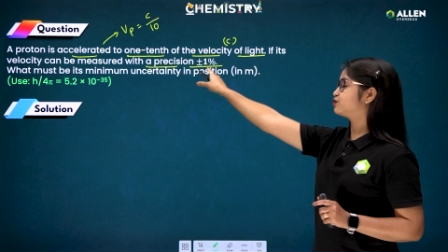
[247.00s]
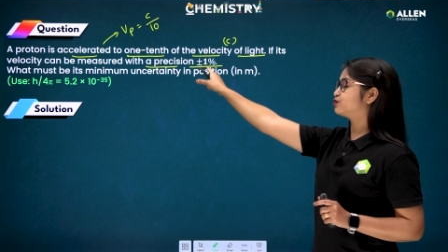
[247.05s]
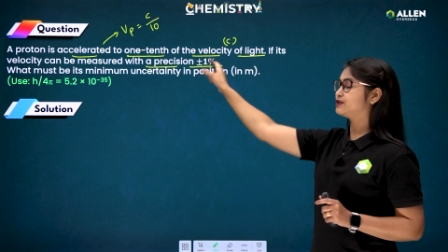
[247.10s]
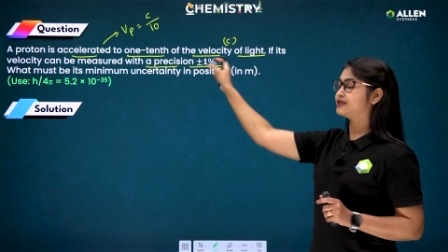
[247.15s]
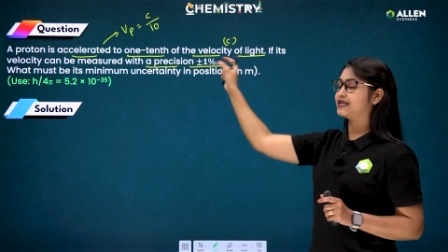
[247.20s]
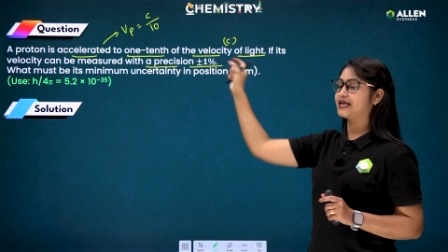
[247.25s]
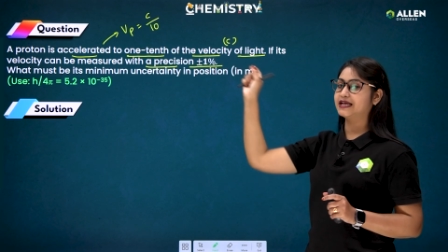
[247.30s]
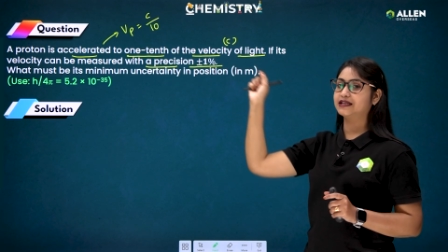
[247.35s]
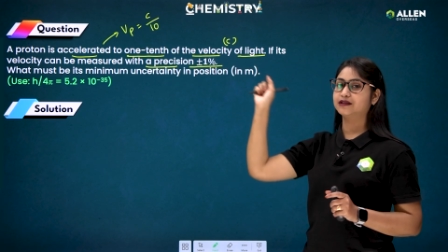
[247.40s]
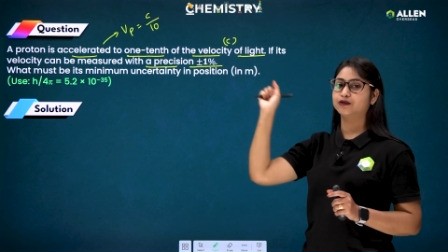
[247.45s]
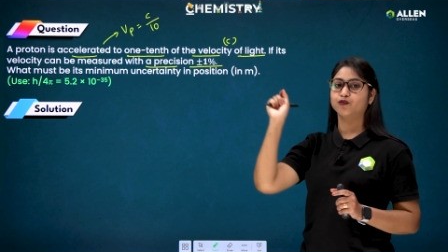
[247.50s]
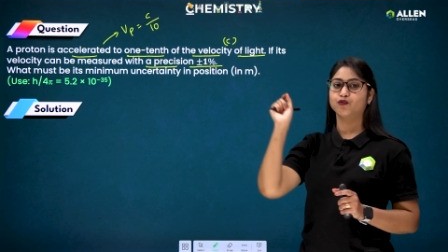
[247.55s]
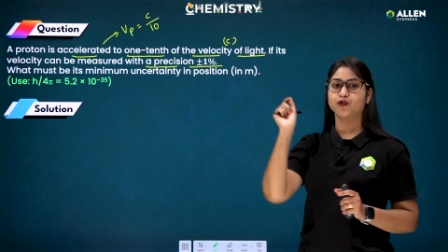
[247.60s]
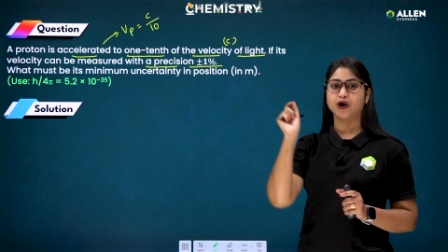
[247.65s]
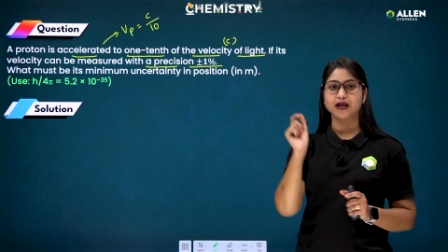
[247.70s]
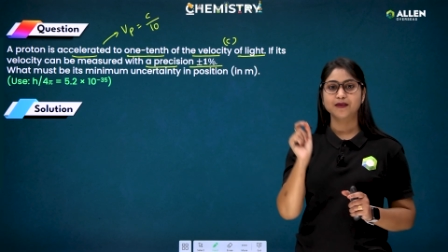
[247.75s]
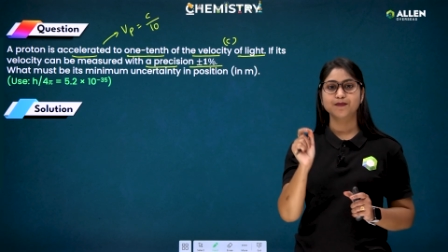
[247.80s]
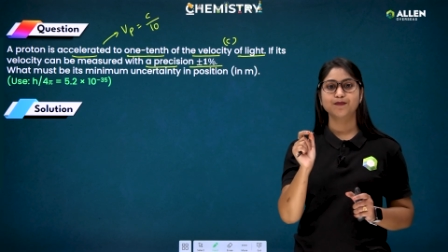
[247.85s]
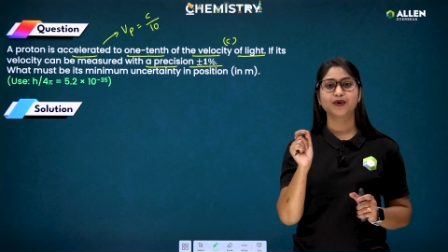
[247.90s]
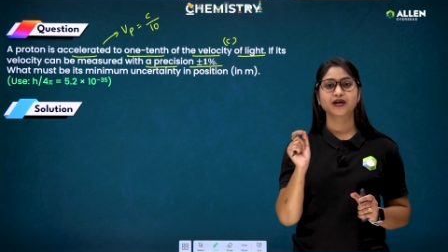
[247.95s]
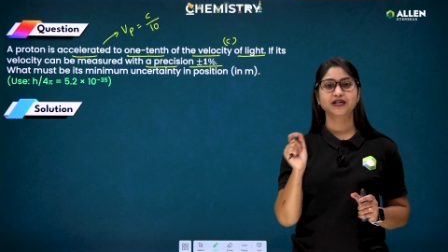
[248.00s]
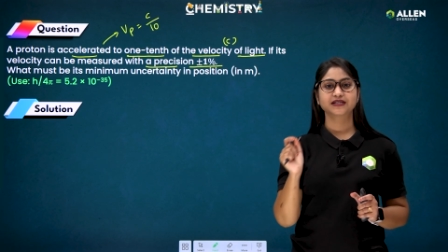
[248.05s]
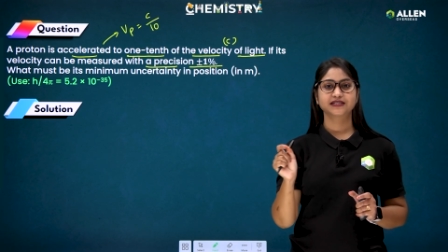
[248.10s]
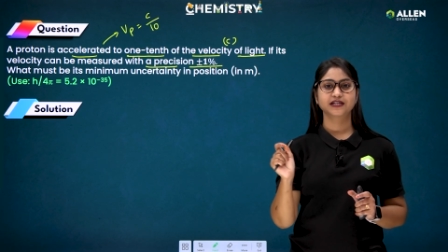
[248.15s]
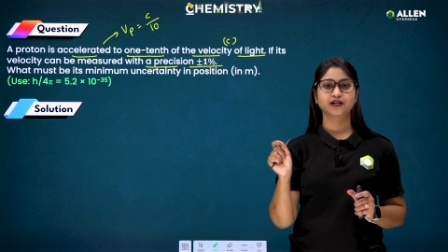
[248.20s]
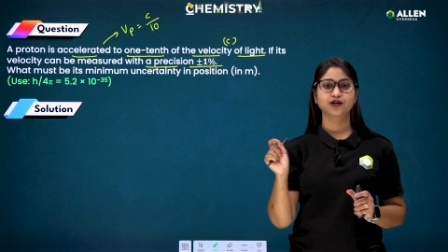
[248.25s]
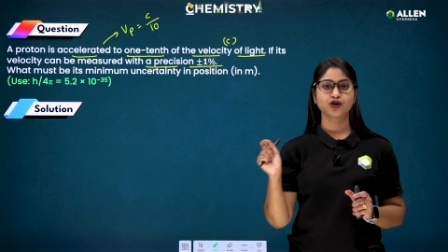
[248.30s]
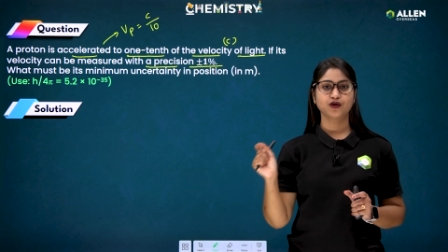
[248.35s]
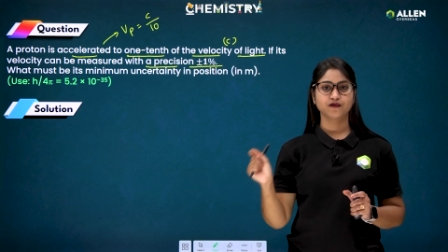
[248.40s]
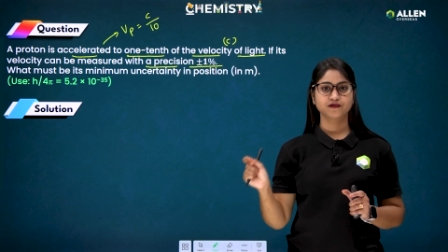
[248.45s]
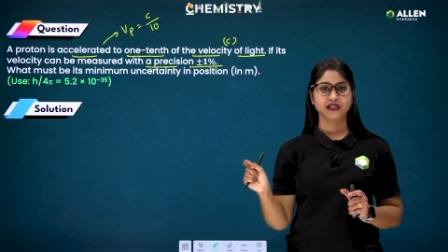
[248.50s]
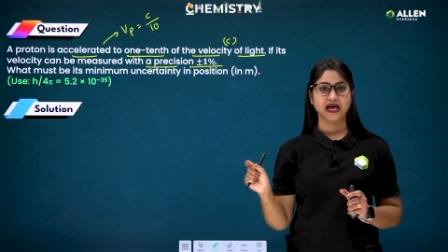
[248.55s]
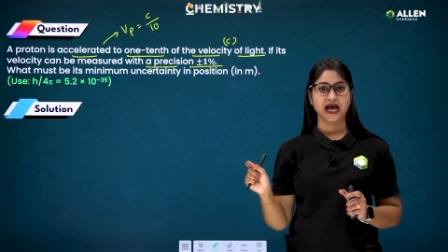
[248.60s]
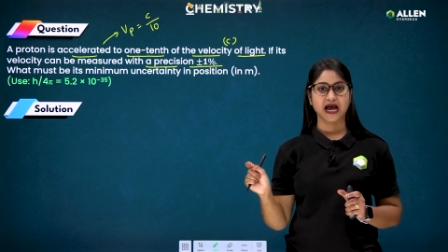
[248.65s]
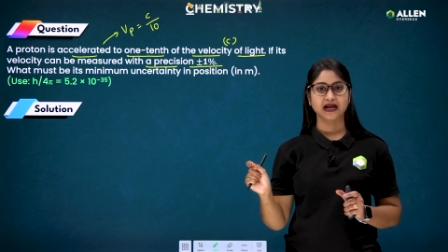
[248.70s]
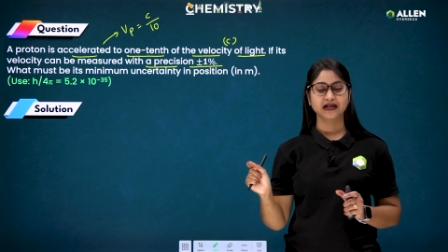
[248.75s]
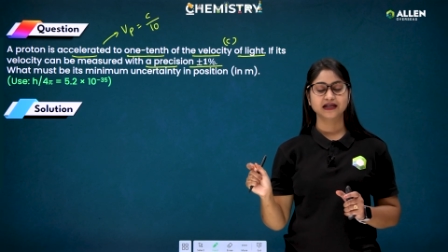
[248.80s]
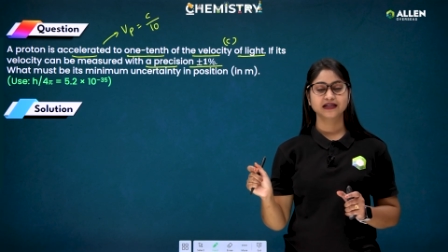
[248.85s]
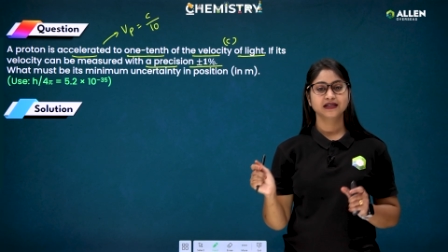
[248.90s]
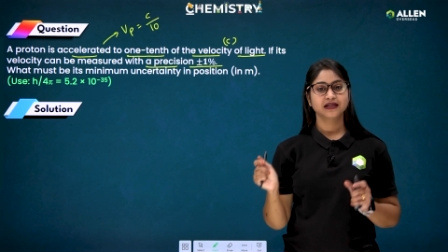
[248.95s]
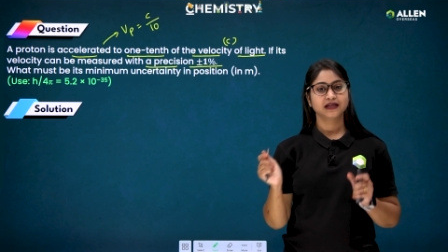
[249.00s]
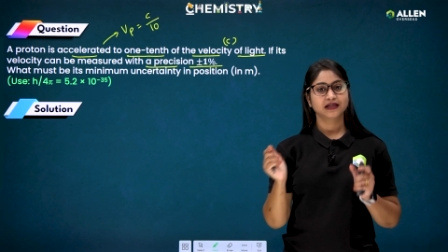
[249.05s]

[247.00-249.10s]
to take the 1% of that.